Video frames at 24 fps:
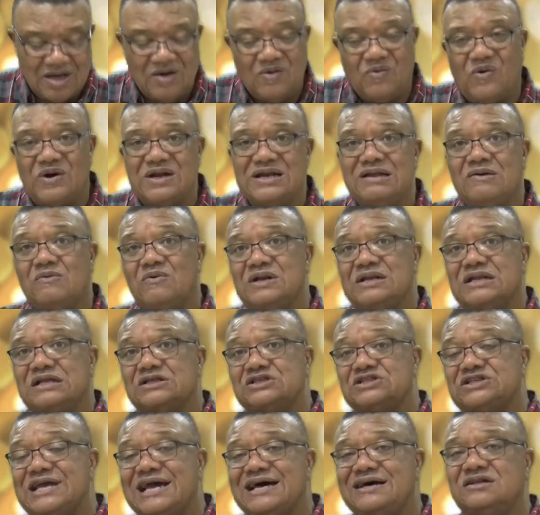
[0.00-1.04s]
One of
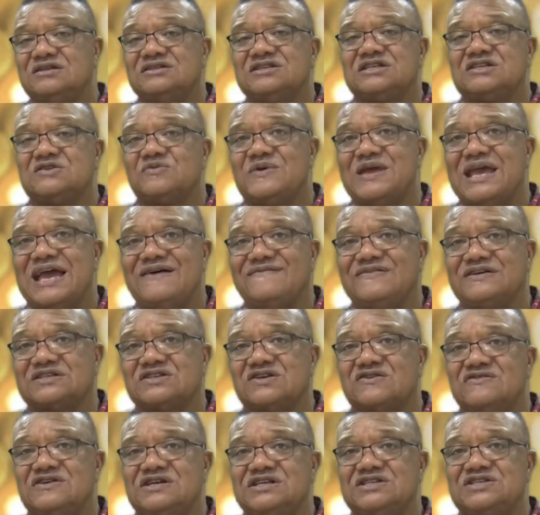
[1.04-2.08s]
the challenges we have as
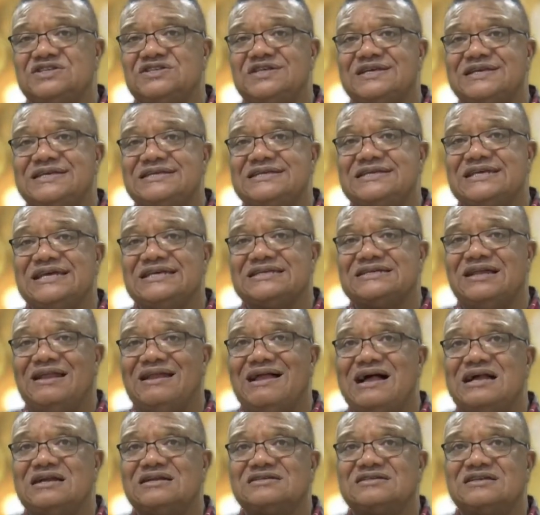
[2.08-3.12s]
Christians is a
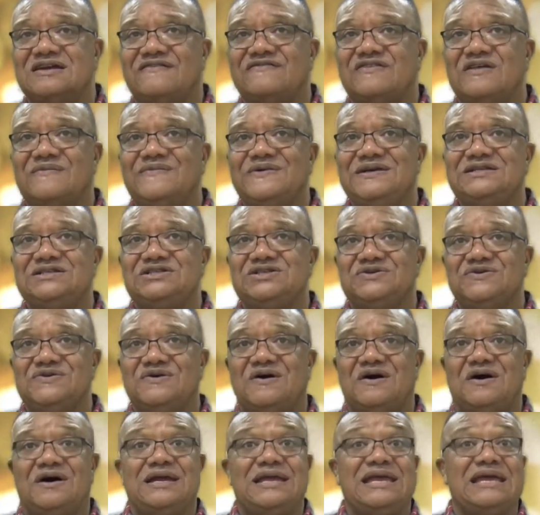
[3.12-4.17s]
lot of stuff that we
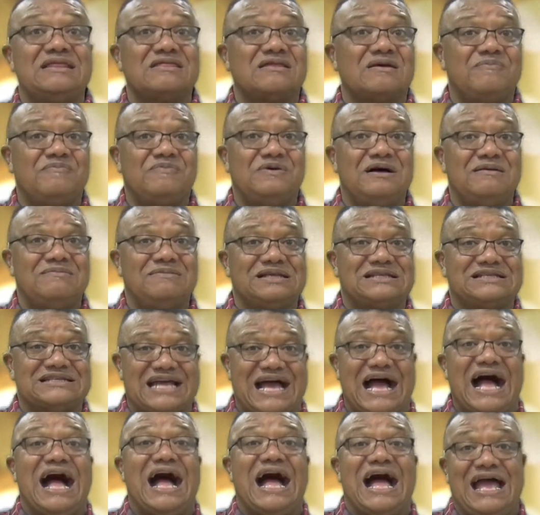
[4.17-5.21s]
do are in the public's
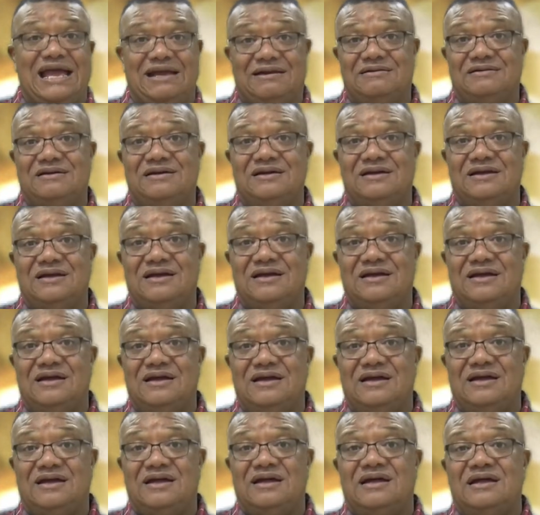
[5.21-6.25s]
eye.
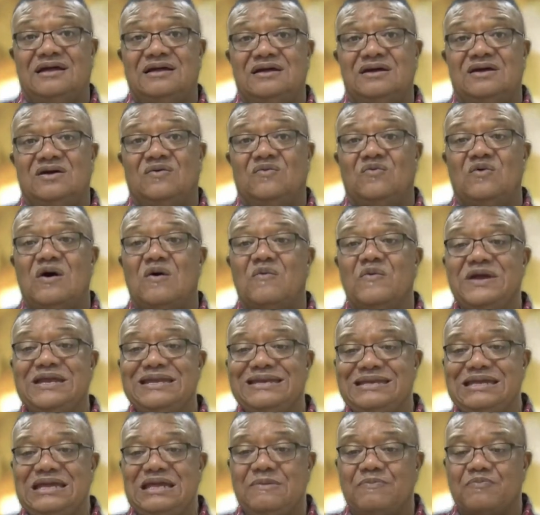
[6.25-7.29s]
Well, we
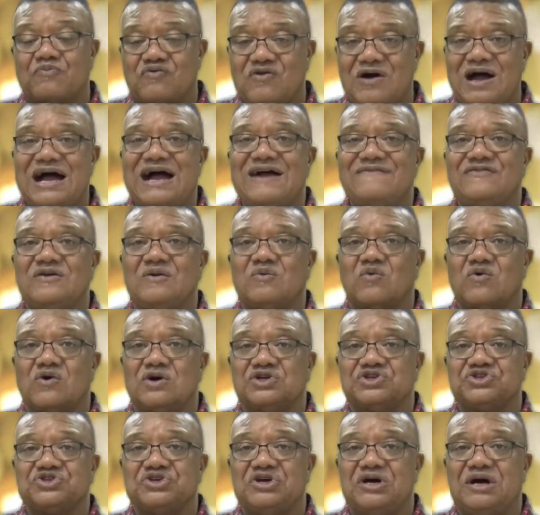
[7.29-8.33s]
need private
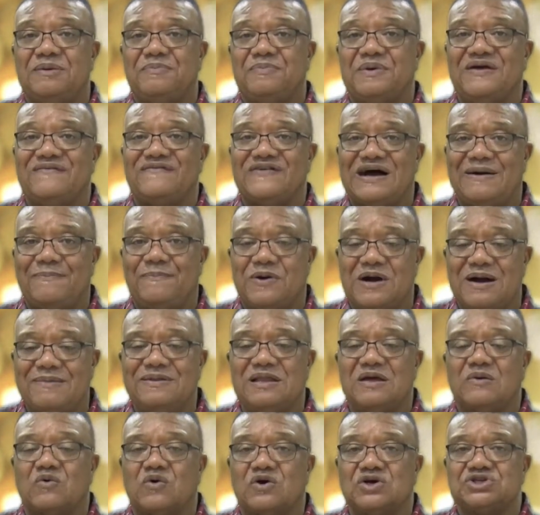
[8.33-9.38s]
worship if our
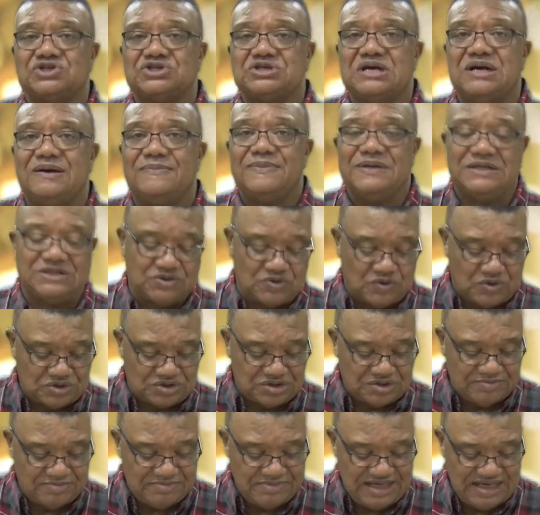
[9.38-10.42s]
public worship is going
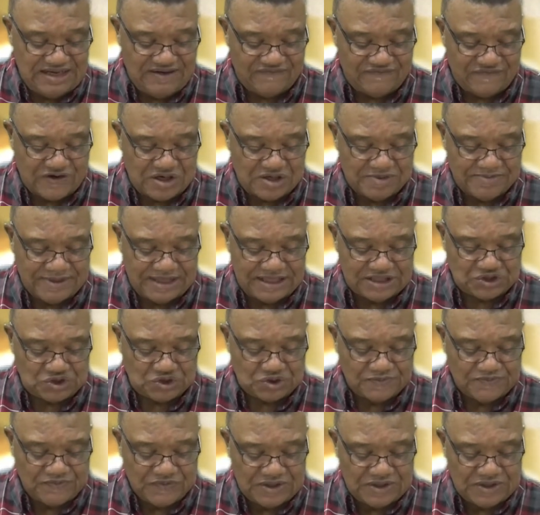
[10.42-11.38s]
to mean very much.